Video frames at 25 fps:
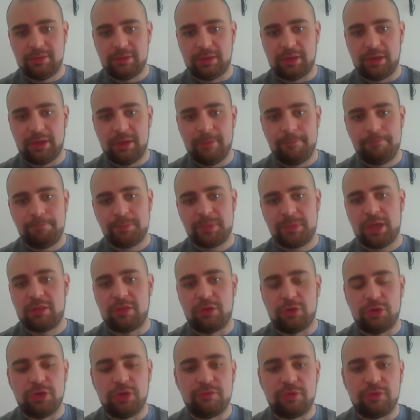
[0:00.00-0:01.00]
Yeah.
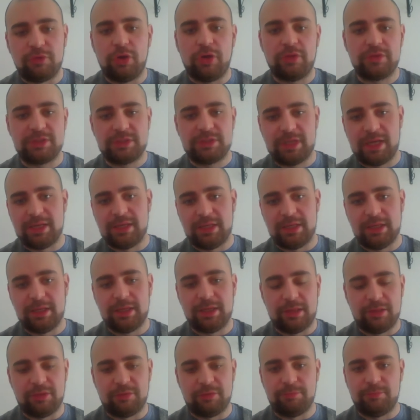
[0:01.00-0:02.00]
So you've lost 10
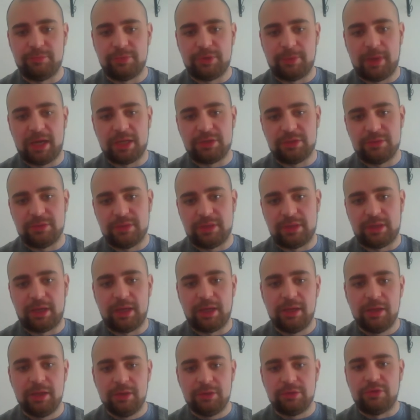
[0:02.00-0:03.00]
years by doing that.